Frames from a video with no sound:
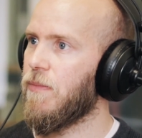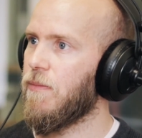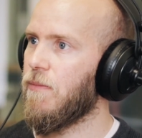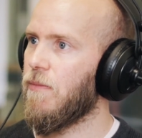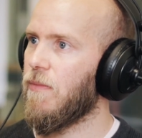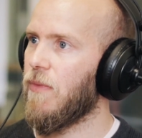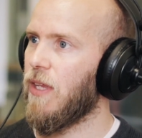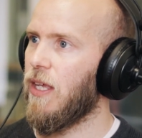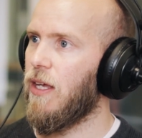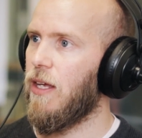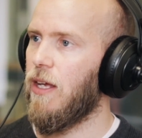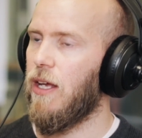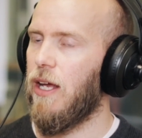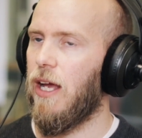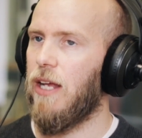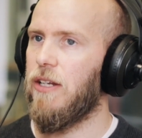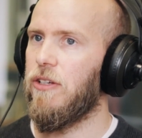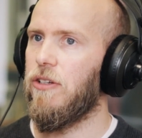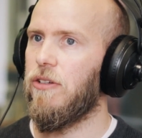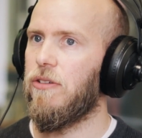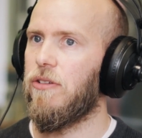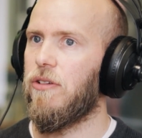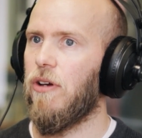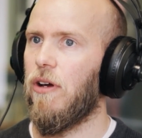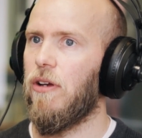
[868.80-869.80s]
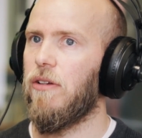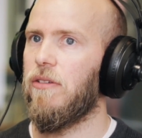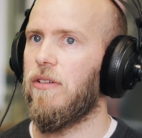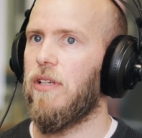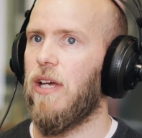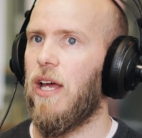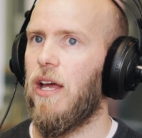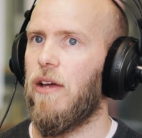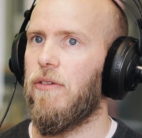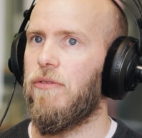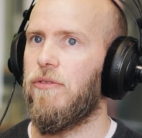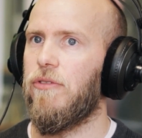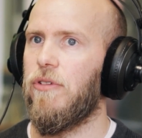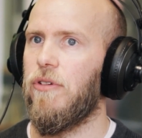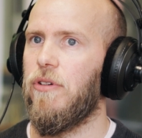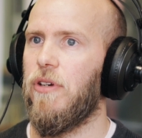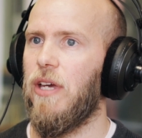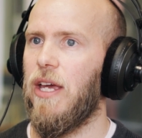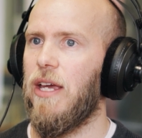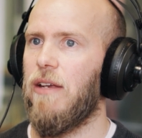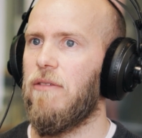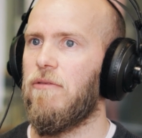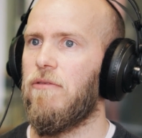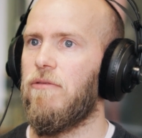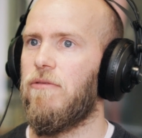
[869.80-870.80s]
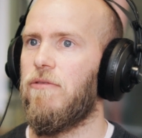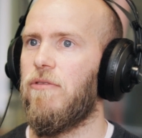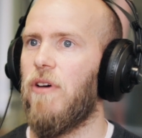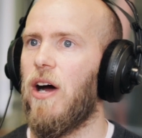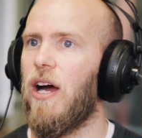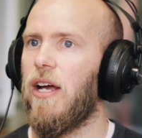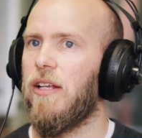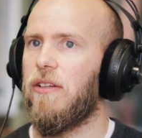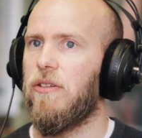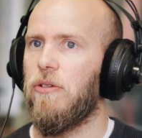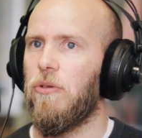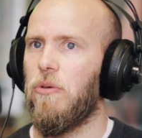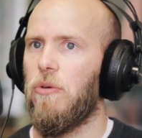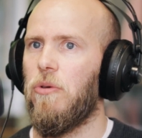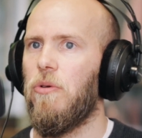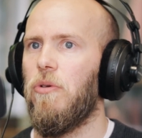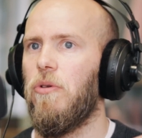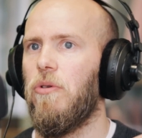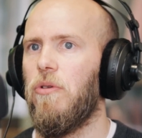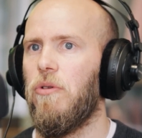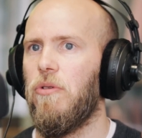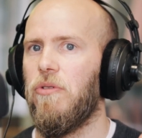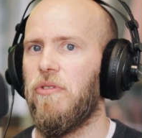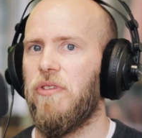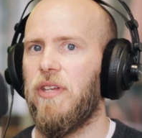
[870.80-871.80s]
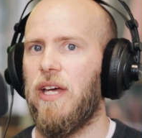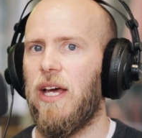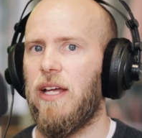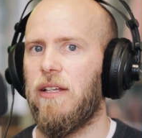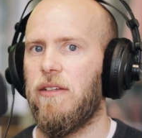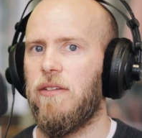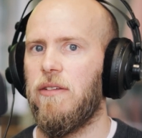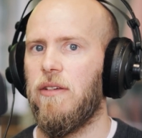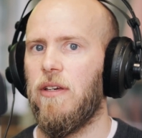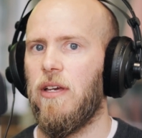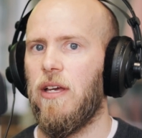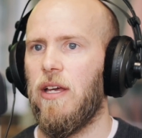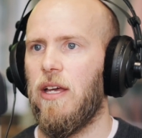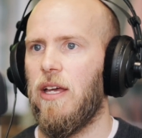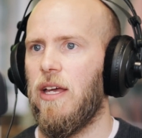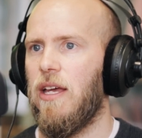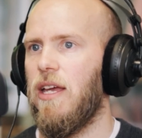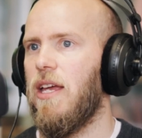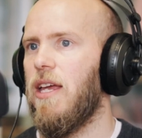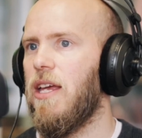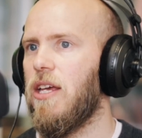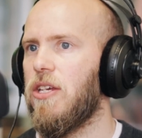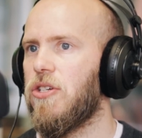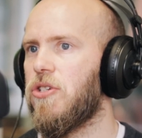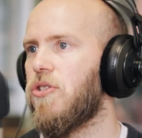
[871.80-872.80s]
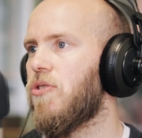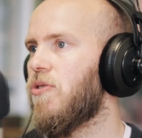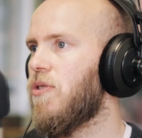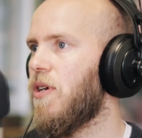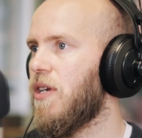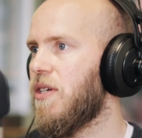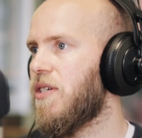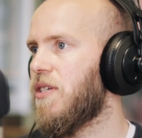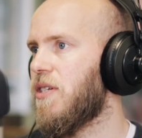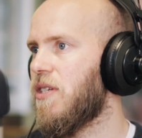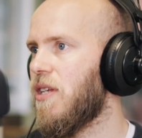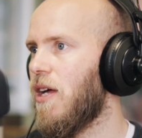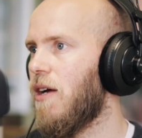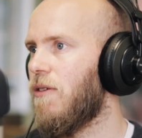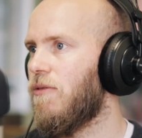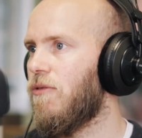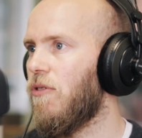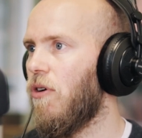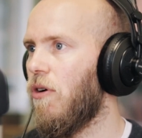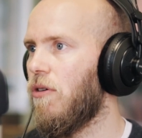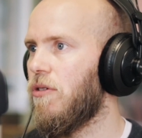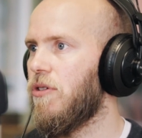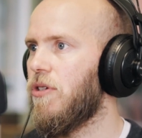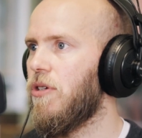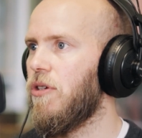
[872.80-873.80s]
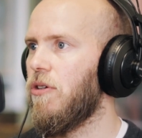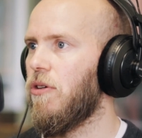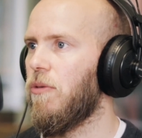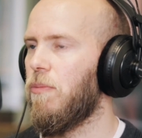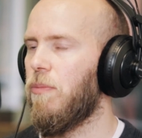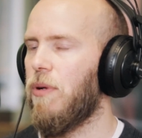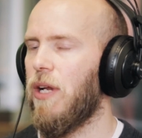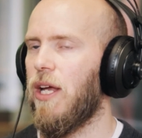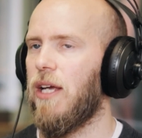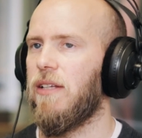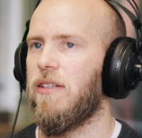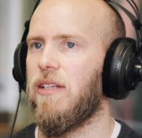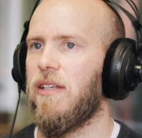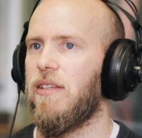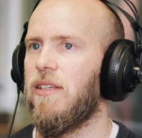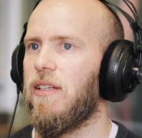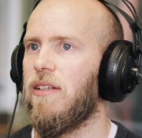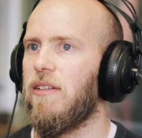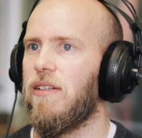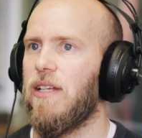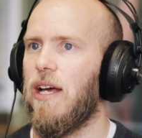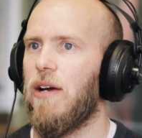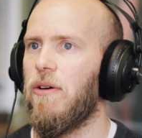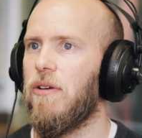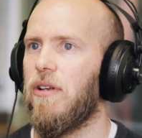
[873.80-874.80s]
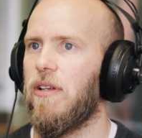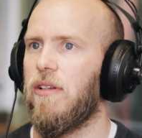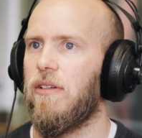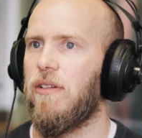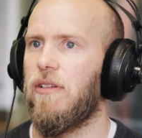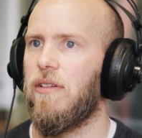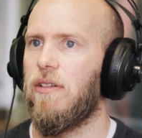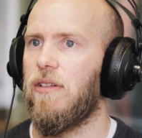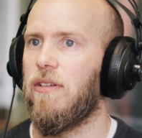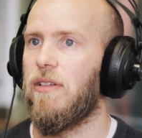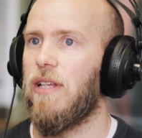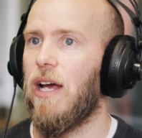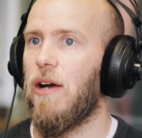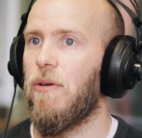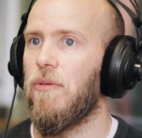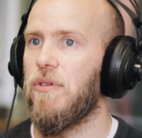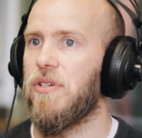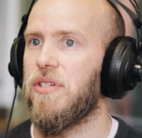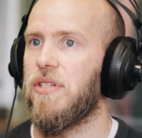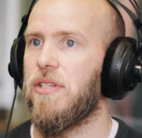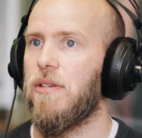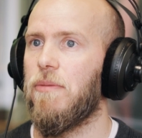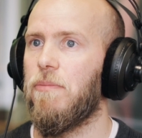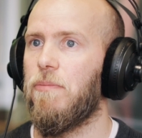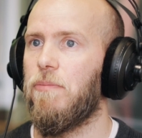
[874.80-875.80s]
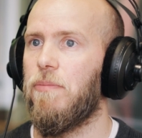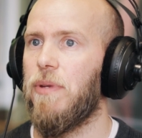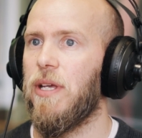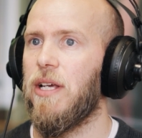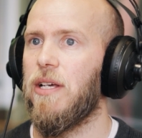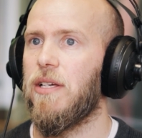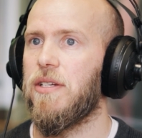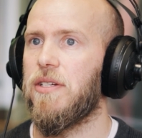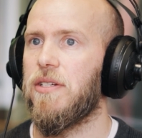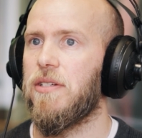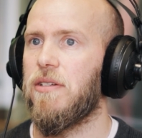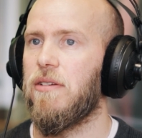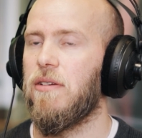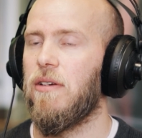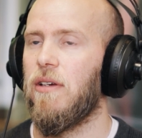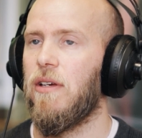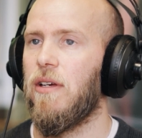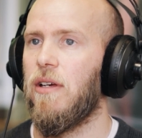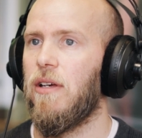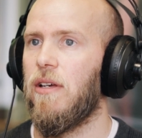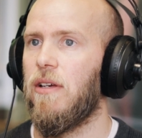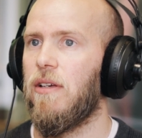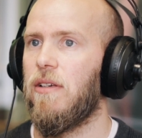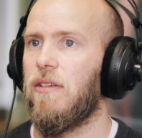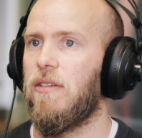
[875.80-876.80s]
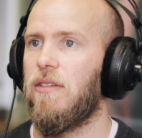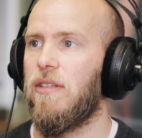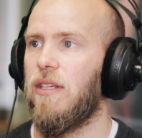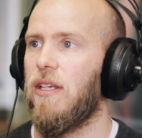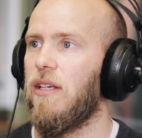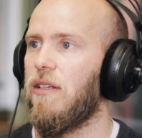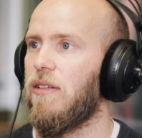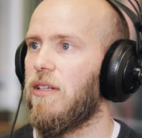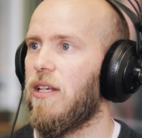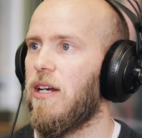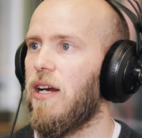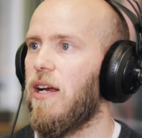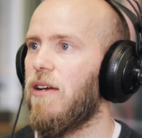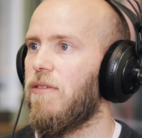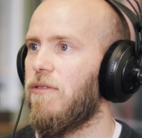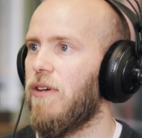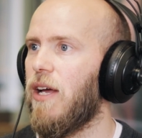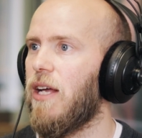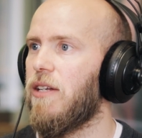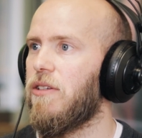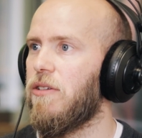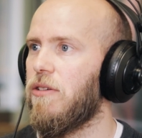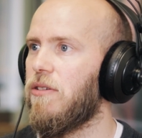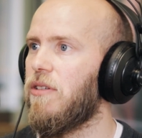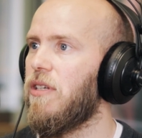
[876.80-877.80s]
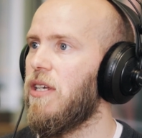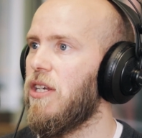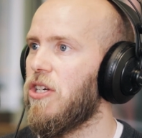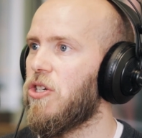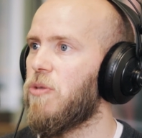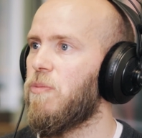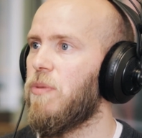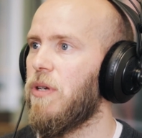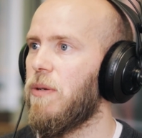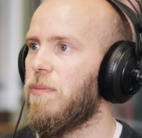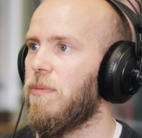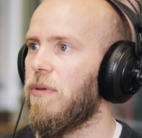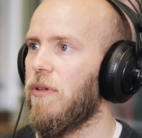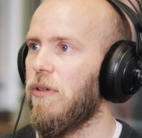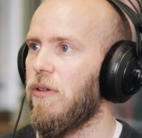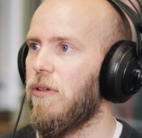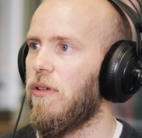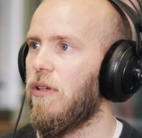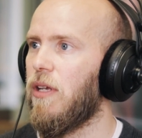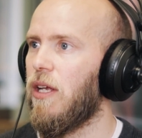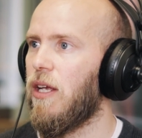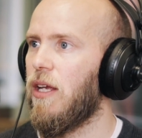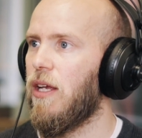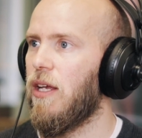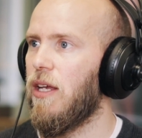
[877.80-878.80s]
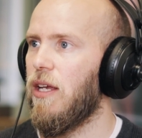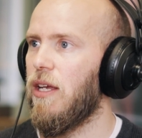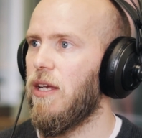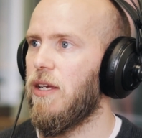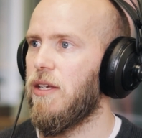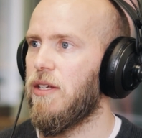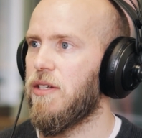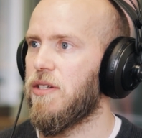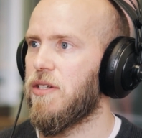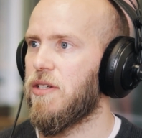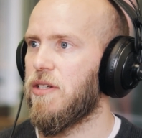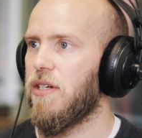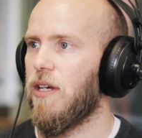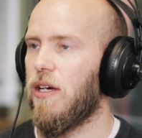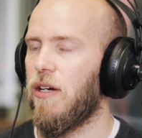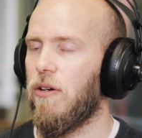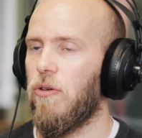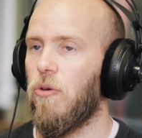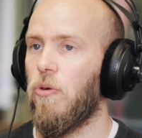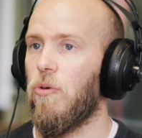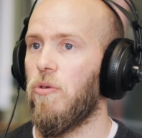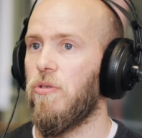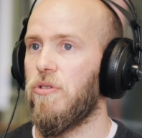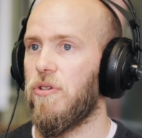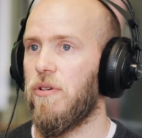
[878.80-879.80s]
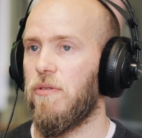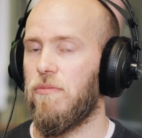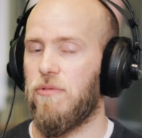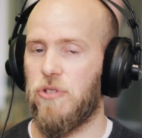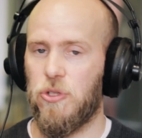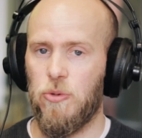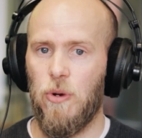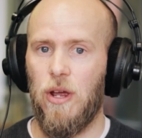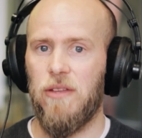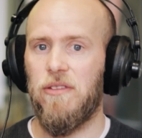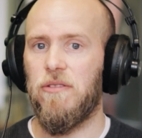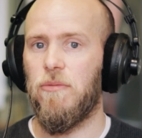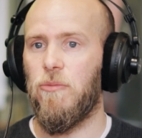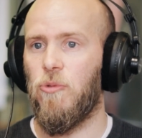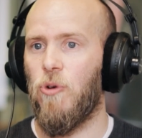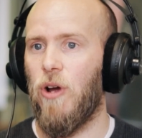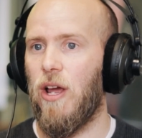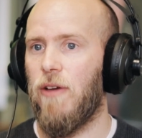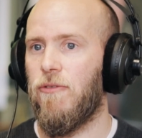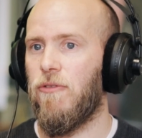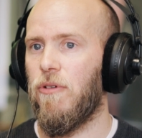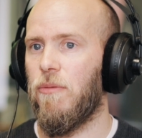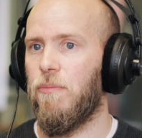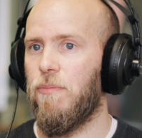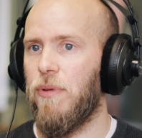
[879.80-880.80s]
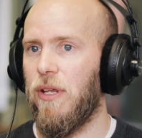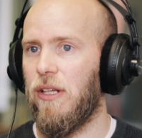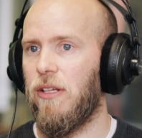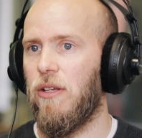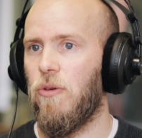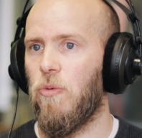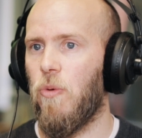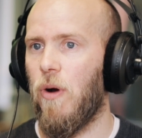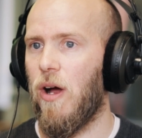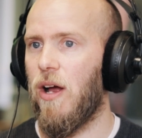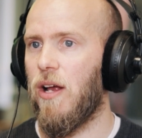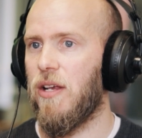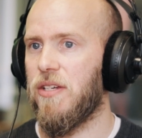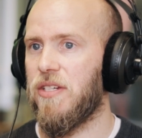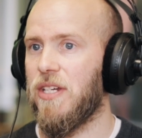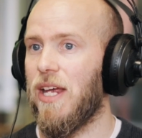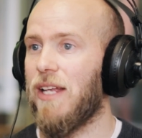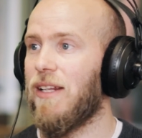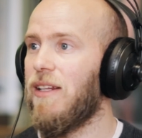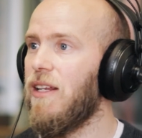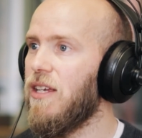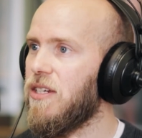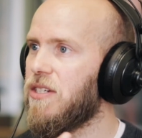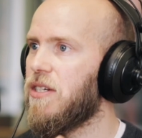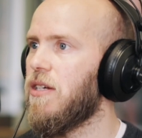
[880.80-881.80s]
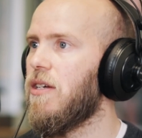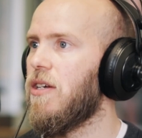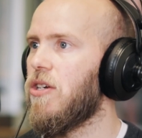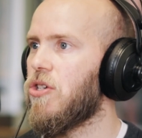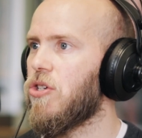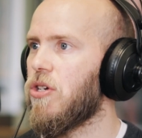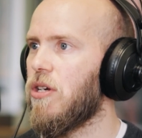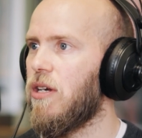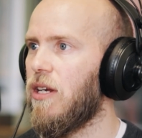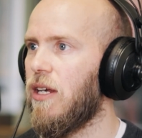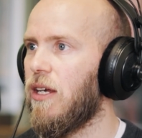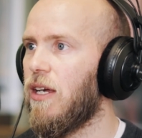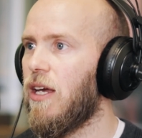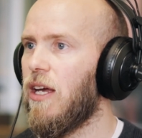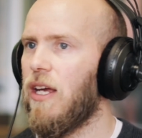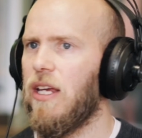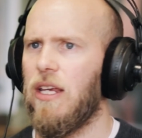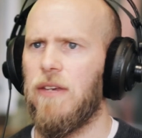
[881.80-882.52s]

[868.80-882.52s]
Mm. And you don't have to invite all that extra stuff onto your plate. I think that, that was the biggest thing that I've had to teach people is uh, or sway them away from PTYs, at least initially.